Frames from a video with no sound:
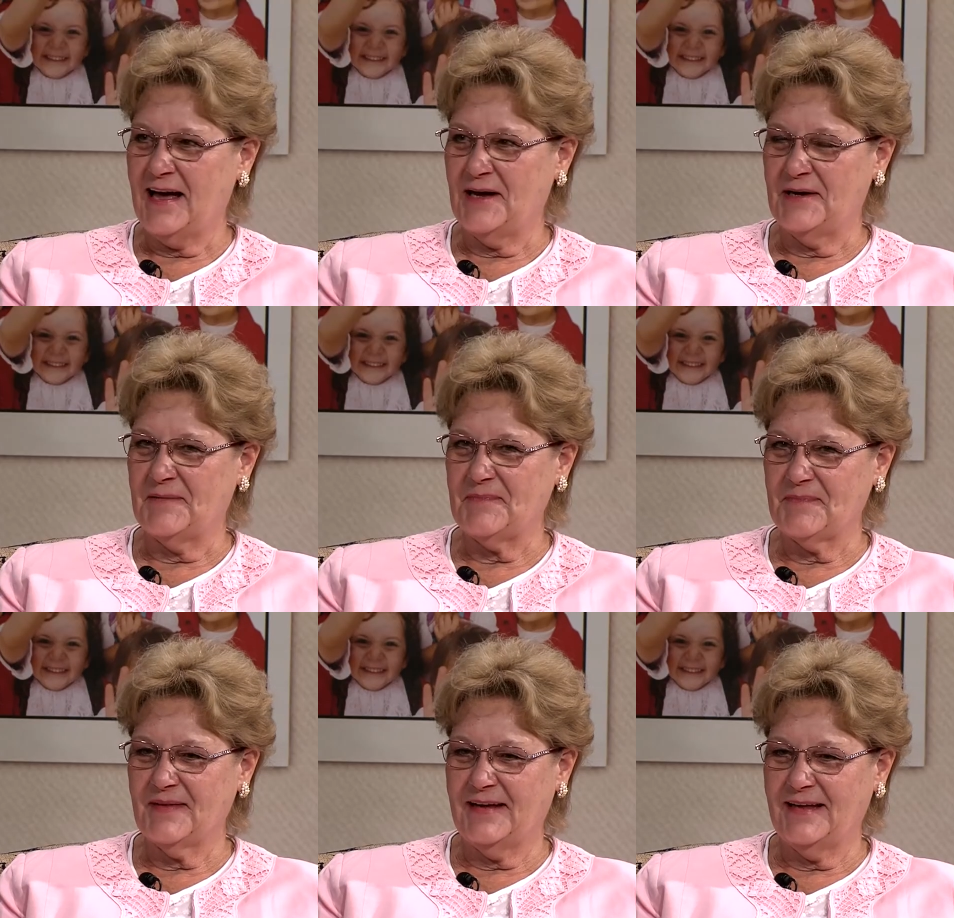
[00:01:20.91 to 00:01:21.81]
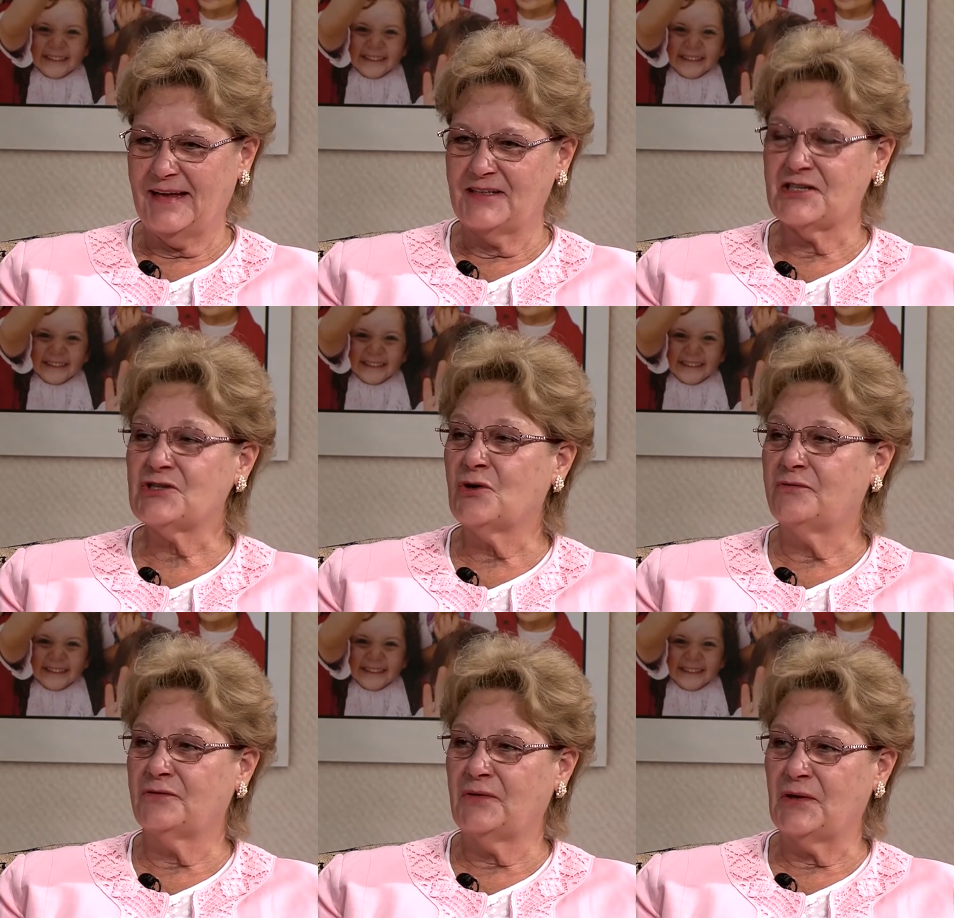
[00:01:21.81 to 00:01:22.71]
Speaker 1: um, it, it, just
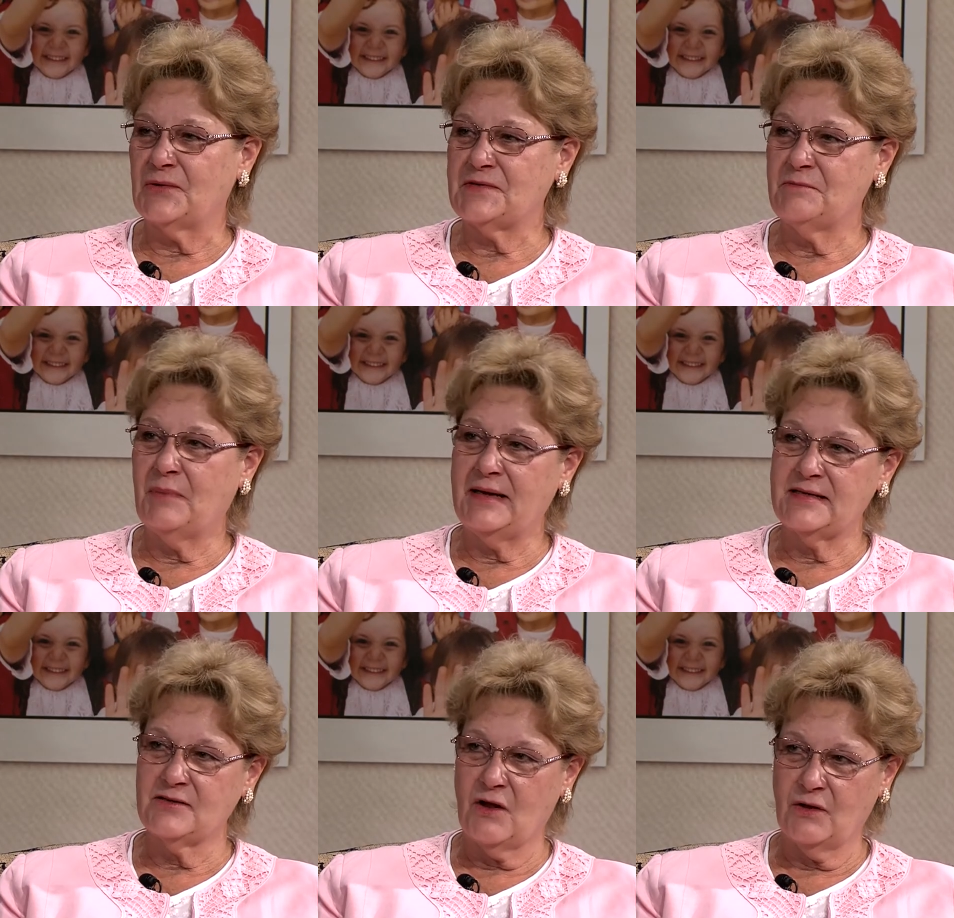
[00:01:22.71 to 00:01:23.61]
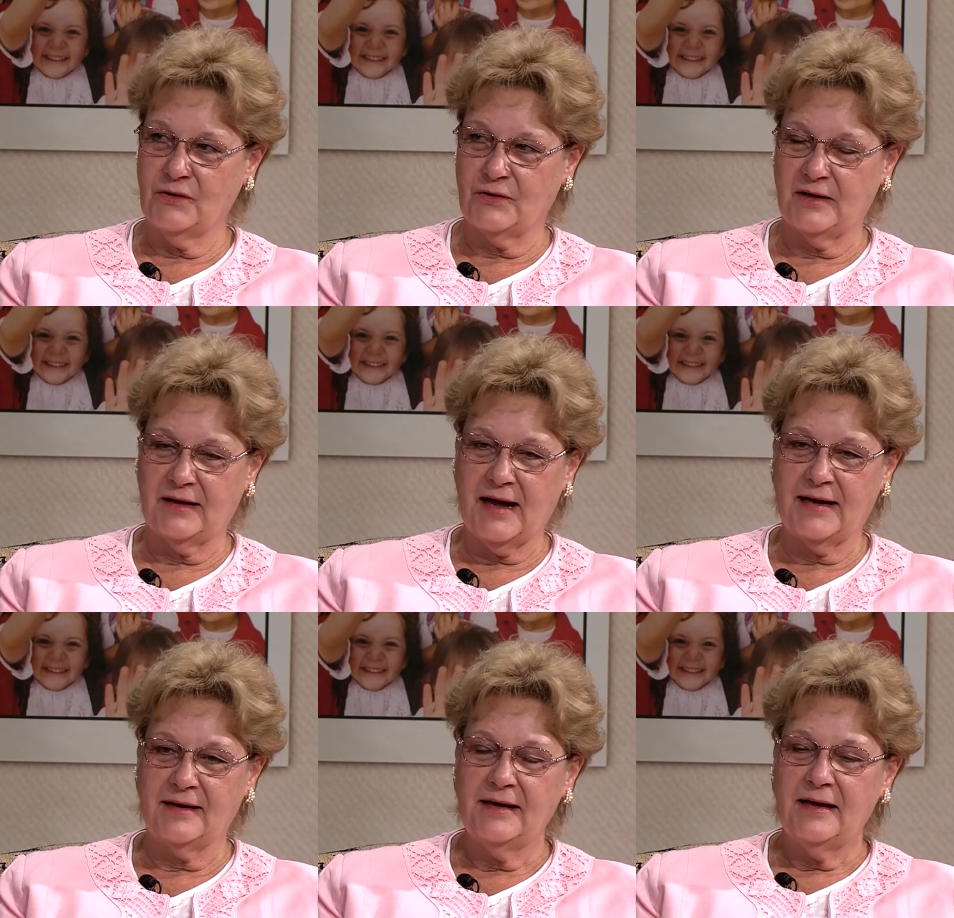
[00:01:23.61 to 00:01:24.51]
overflows. But it's all good. I
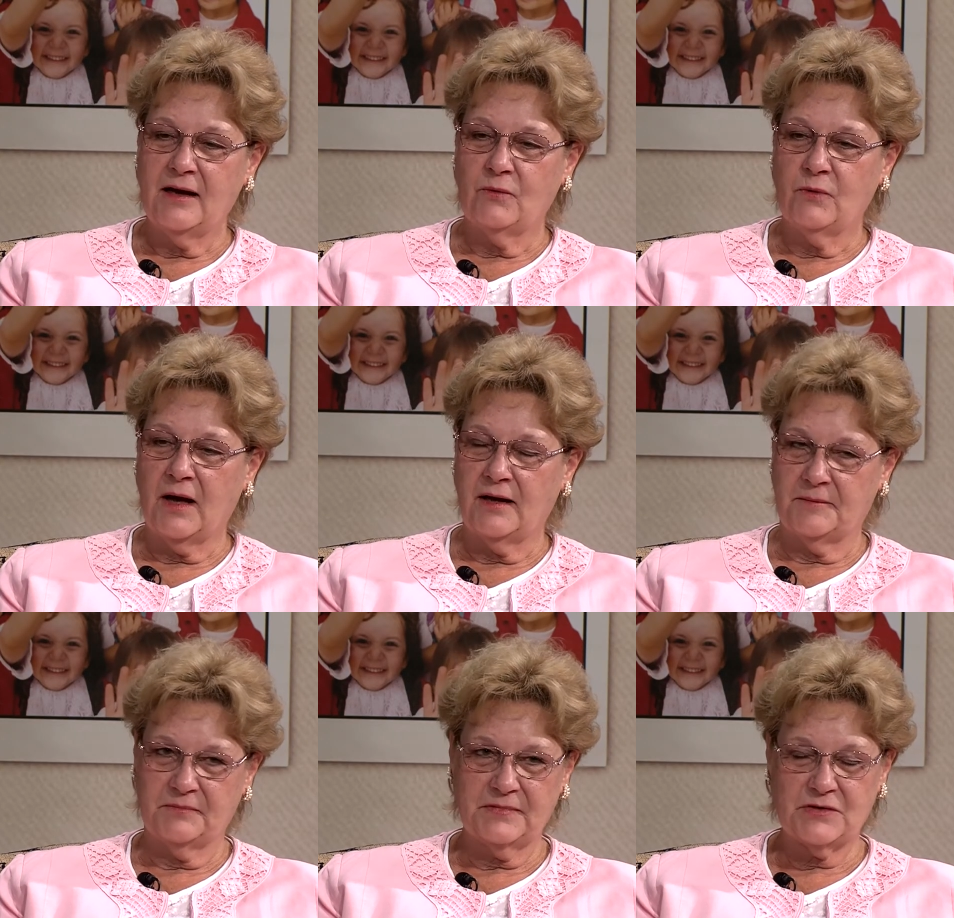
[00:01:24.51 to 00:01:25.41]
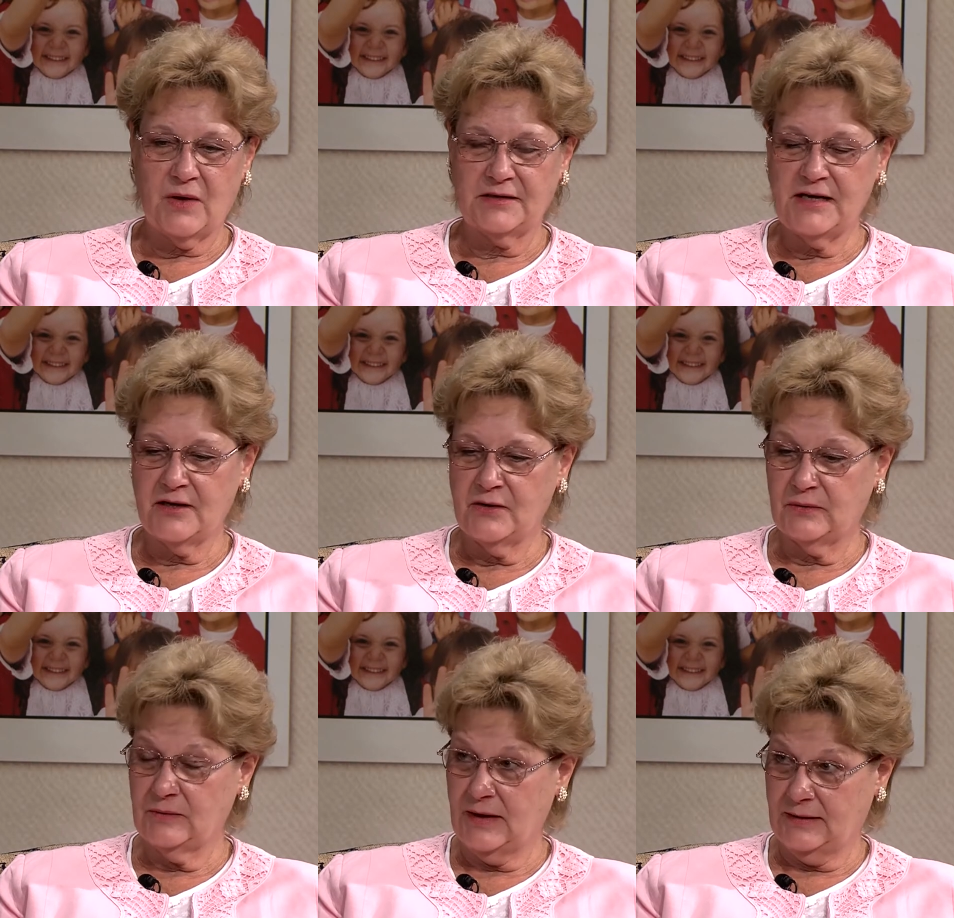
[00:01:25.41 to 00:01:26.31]
um, so I'll tell you
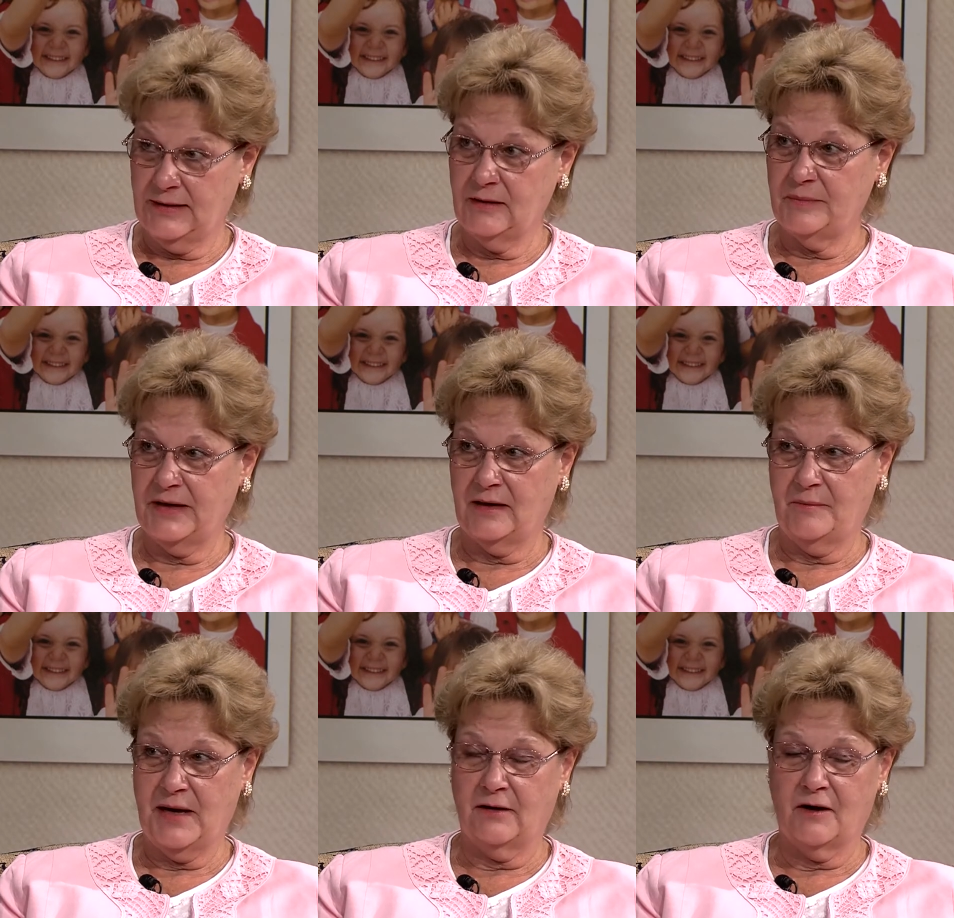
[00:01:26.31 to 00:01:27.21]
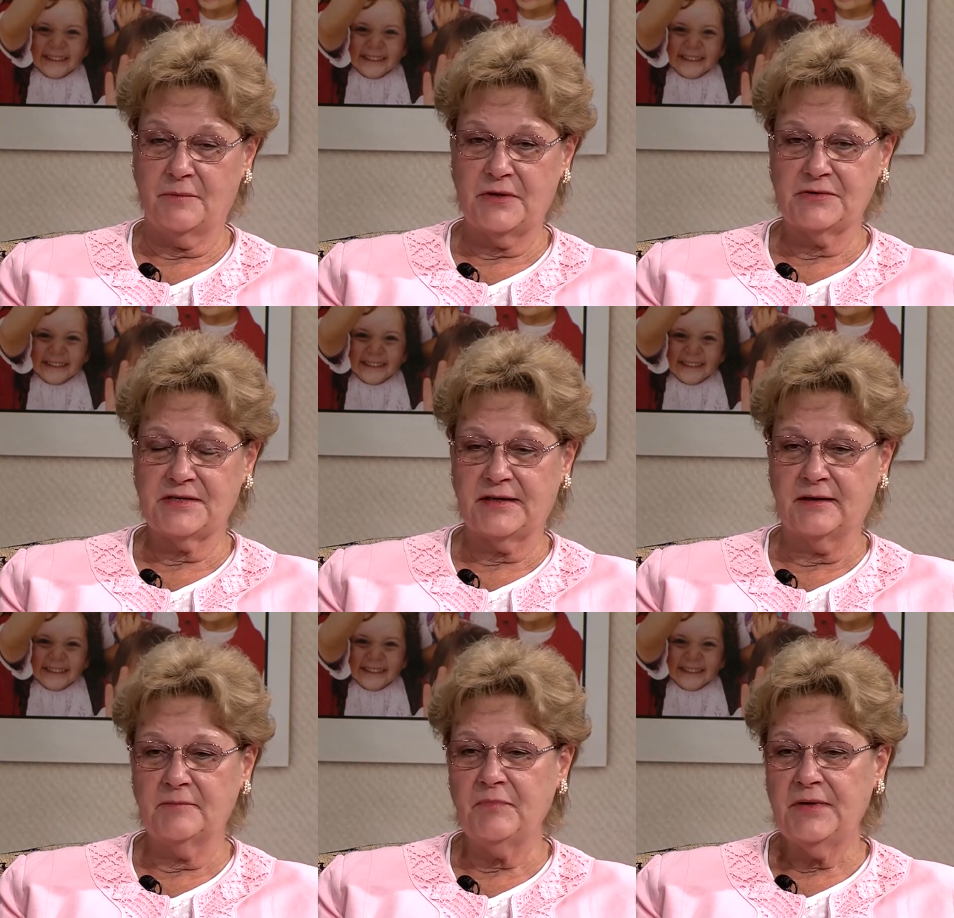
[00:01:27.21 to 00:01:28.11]
a little bit about our
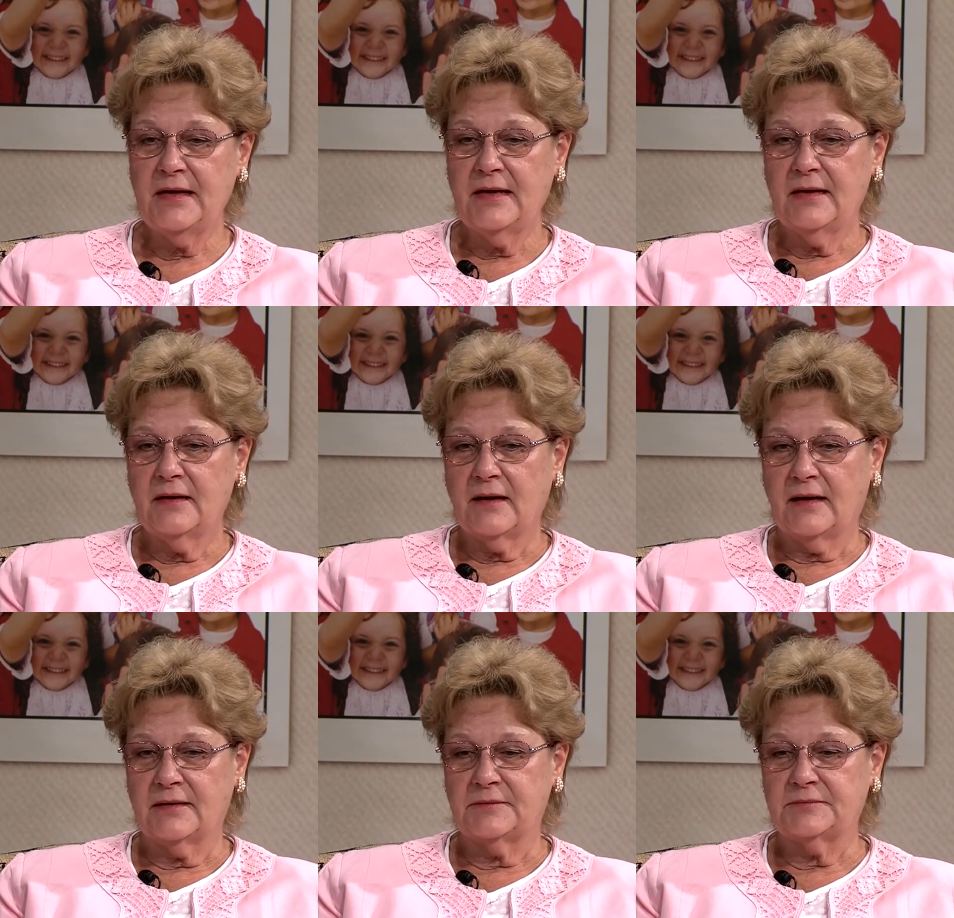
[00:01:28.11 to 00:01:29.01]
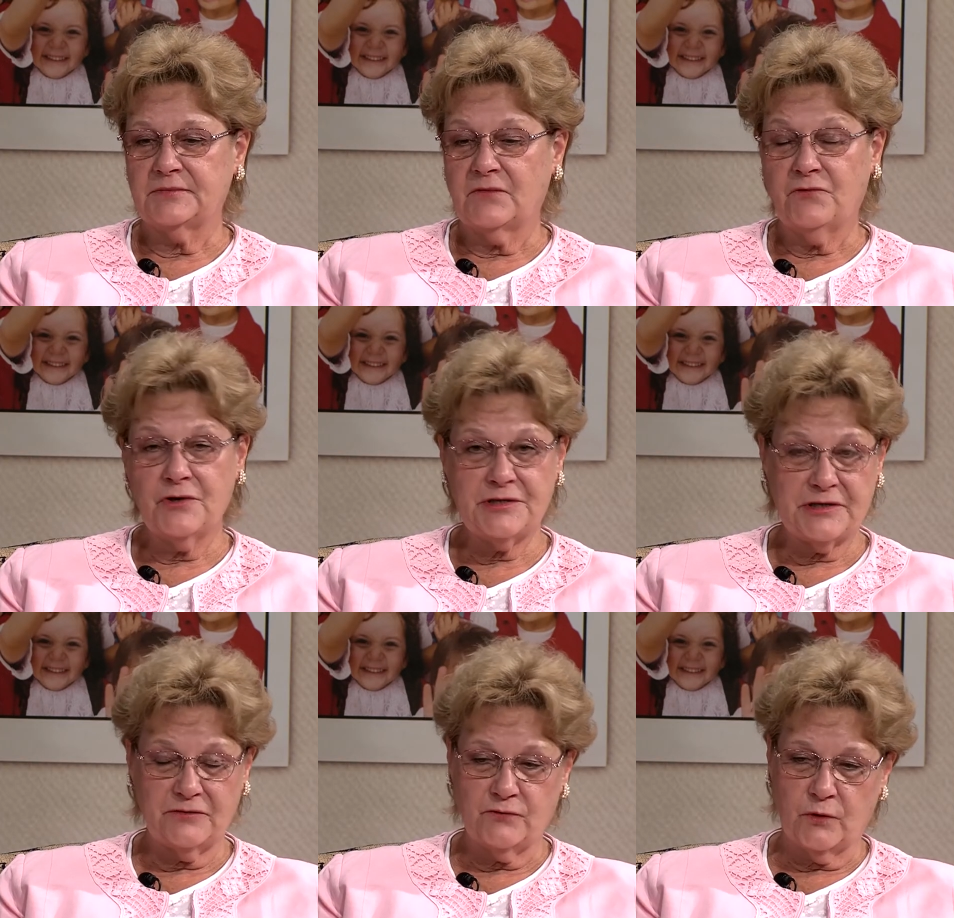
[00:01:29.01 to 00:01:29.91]
museum. Okay. Um, first
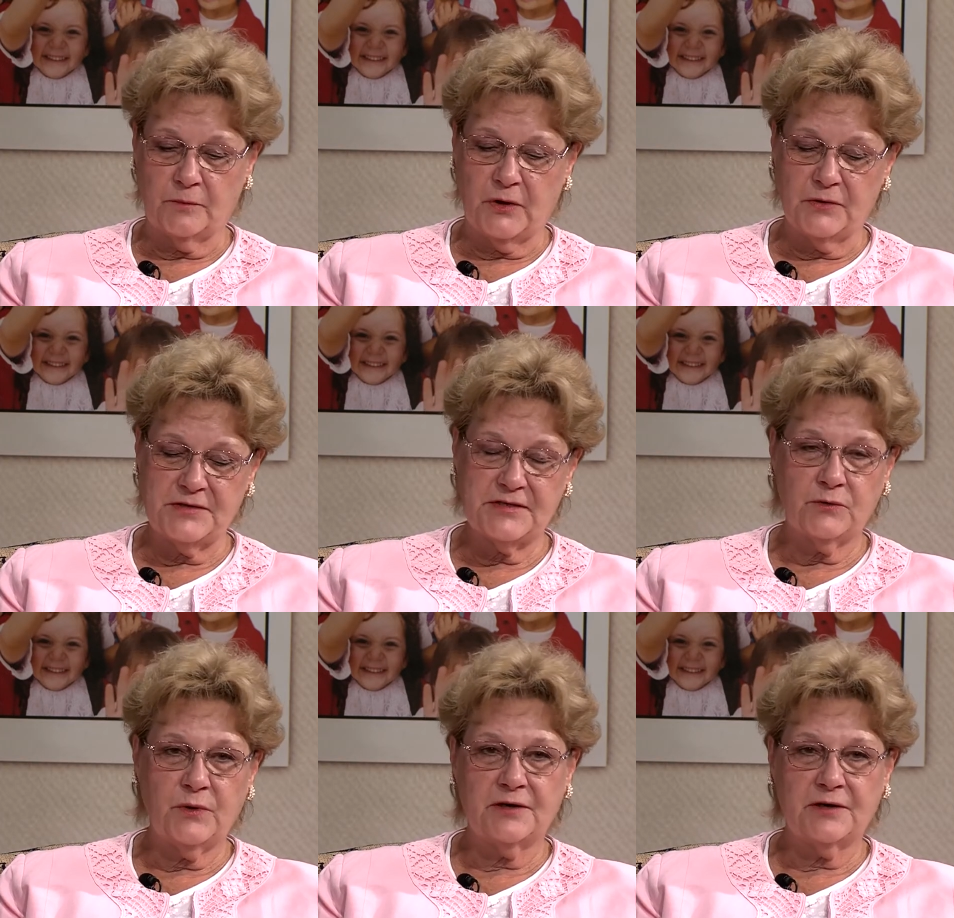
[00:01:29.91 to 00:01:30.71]
and foremost, we